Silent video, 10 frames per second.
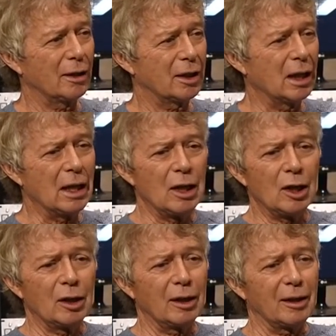Like
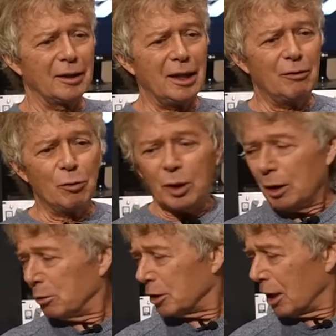uh, even when
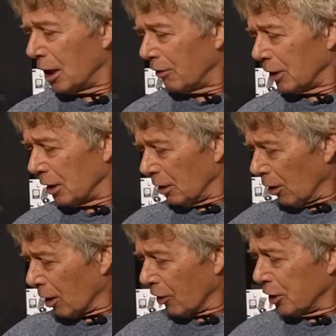he was having
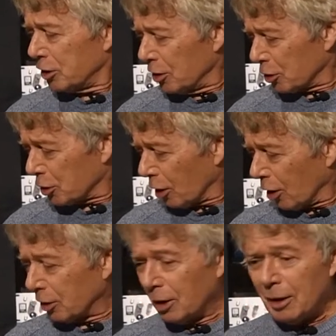all of this installed,